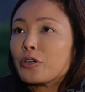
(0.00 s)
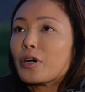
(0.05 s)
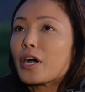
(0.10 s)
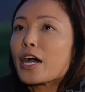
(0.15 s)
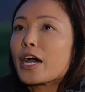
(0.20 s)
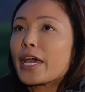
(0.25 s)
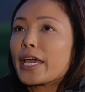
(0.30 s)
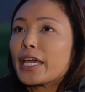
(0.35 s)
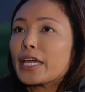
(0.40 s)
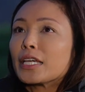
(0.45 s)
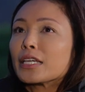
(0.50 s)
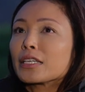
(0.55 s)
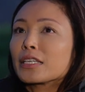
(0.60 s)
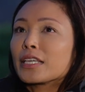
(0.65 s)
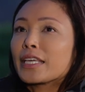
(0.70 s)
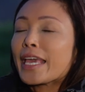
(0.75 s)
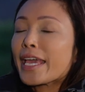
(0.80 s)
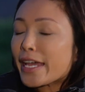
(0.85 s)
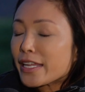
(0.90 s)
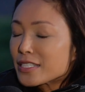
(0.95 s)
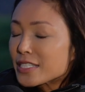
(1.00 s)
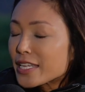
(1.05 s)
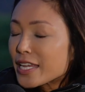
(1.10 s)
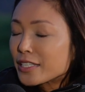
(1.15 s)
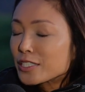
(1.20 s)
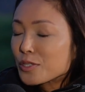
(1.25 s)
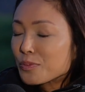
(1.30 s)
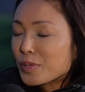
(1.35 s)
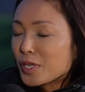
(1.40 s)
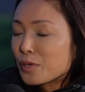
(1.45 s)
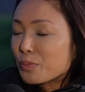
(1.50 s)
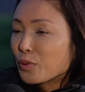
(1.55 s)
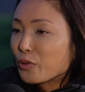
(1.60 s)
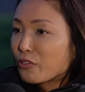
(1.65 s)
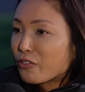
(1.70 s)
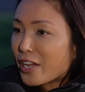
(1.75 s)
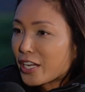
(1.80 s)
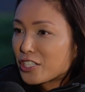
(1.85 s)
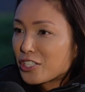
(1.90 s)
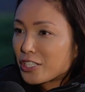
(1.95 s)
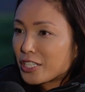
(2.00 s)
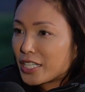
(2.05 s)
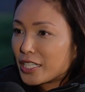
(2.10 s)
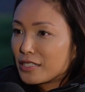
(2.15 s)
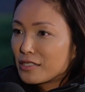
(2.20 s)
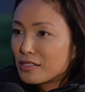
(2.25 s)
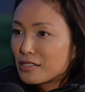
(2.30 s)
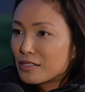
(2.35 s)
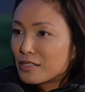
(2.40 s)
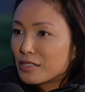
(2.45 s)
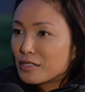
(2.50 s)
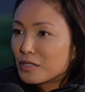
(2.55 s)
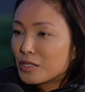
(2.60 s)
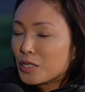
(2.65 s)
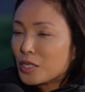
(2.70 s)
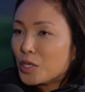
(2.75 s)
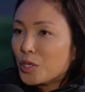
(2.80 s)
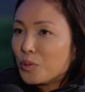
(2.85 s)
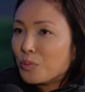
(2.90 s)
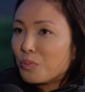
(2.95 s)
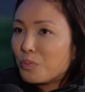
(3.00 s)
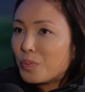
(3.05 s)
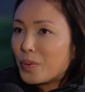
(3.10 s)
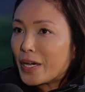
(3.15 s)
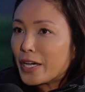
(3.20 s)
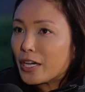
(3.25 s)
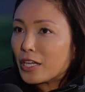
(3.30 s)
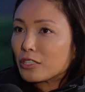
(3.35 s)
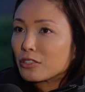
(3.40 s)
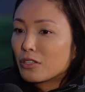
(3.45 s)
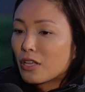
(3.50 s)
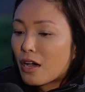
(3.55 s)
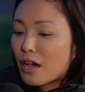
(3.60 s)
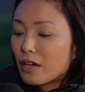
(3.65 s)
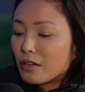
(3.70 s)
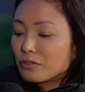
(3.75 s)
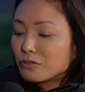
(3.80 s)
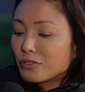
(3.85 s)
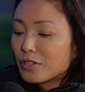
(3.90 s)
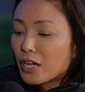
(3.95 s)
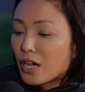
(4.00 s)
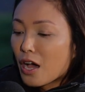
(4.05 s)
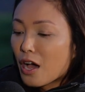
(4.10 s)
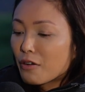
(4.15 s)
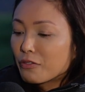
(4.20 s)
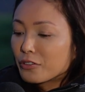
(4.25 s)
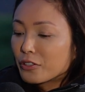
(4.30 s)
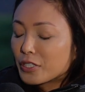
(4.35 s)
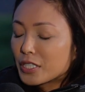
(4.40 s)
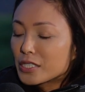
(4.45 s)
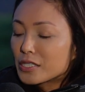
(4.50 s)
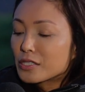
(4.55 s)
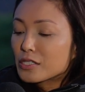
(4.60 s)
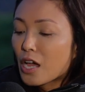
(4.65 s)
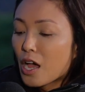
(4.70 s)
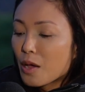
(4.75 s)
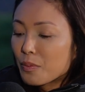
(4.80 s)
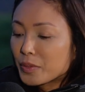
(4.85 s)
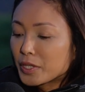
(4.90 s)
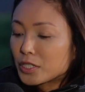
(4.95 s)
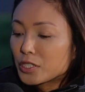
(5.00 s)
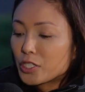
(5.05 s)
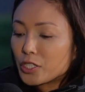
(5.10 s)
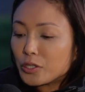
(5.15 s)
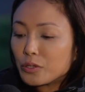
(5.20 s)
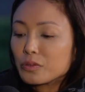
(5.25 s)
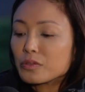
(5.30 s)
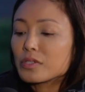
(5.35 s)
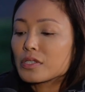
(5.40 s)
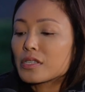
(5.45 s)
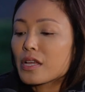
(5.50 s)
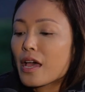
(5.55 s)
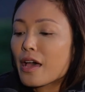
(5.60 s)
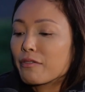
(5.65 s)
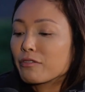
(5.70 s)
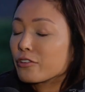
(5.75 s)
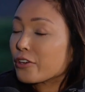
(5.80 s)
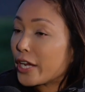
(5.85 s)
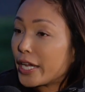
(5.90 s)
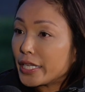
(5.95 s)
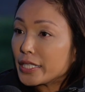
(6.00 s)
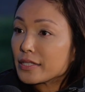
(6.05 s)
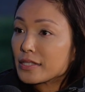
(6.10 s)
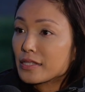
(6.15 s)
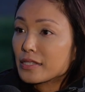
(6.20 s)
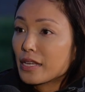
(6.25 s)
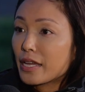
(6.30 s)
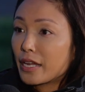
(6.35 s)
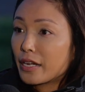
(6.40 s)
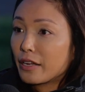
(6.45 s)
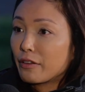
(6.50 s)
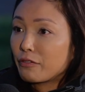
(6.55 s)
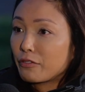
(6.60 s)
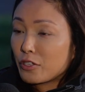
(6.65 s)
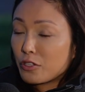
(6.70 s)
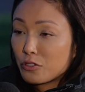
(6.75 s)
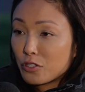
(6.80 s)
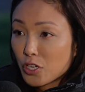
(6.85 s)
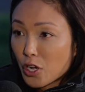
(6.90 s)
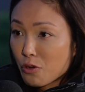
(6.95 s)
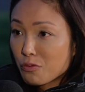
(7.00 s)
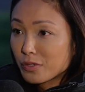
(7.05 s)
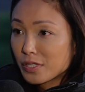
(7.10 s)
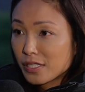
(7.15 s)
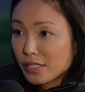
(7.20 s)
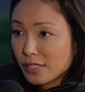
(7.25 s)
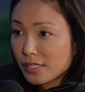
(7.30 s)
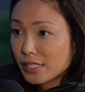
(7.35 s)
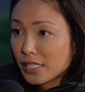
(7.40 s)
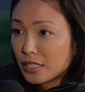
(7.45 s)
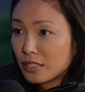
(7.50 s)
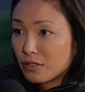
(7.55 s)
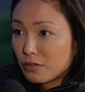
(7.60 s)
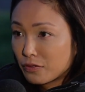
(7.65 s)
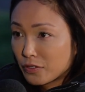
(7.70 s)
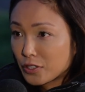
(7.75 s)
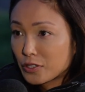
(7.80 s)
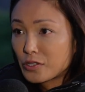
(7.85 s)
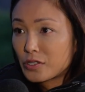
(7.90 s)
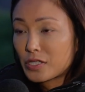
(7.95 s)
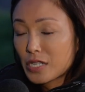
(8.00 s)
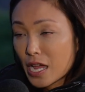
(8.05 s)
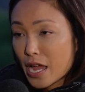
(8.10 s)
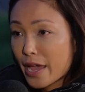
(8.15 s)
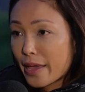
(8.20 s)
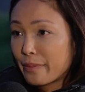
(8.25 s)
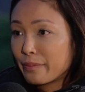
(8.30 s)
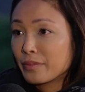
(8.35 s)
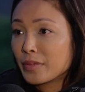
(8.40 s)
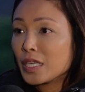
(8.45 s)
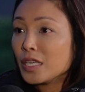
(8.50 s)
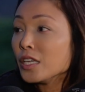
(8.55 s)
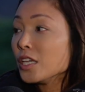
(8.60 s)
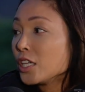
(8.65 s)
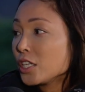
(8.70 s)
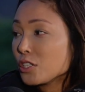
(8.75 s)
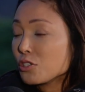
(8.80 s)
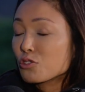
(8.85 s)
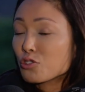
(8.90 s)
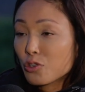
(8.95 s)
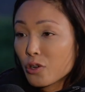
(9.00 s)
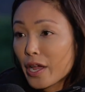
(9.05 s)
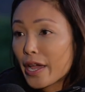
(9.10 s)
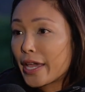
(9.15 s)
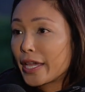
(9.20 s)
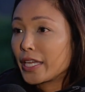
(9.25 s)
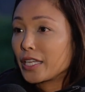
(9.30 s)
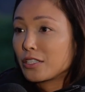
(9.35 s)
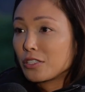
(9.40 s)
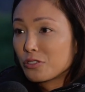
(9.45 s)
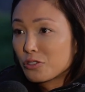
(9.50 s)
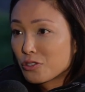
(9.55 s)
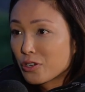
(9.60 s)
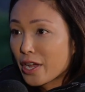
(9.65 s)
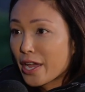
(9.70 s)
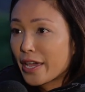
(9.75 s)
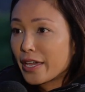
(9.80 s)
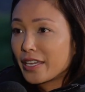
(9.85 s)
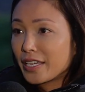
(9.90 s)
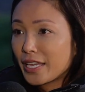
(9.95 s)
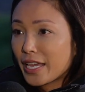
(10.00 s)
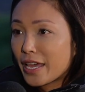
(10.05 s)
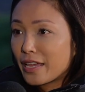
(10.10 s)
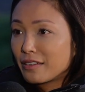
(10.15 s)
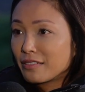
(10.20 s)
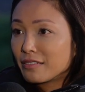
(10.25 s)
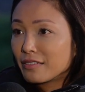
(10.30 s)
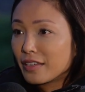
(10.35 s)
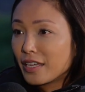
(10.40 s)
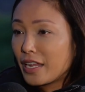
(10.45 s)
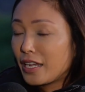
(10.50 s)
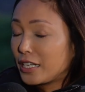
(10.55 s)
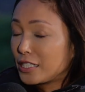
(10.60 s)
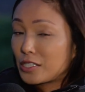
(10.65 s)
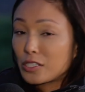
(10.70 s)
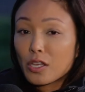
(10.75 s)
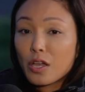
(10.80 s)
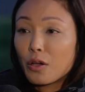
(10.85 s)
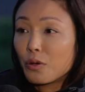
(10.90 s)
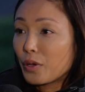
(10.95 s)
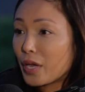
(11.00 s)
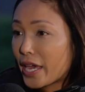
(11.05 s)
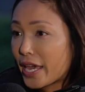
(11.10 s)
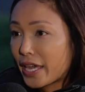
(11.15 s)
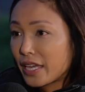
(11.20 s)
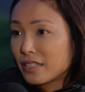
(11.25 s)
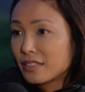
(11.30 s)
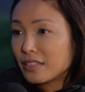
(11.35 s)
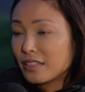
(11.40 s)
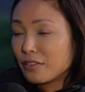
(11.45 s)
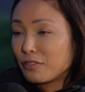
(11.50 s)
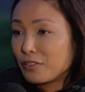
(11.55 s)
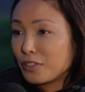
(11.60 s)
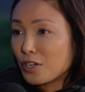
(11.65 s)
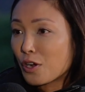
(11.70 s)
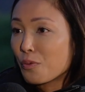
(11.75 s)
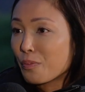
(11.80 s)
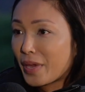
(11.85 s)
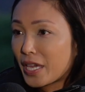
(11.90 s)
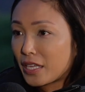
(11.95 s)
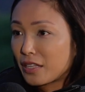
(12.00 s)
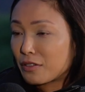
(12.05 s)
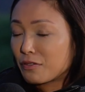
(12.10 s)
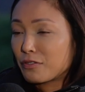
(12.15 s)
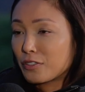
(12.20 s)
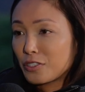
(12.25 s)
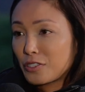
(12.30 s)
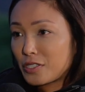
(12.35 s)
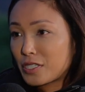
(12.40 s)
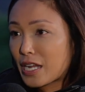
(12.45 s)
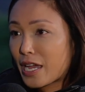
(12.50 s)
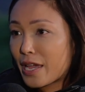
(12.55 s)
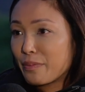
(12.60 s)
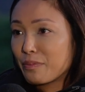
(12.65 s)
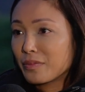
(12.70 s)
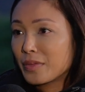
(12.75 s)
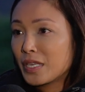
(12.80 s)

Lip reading: I can tend to be a perfectionist. But a lot of what off-road has taught me, too, is to have grace. And if you don't succeed the first time, you try and you try again. And it's okay if you don't make it the first time.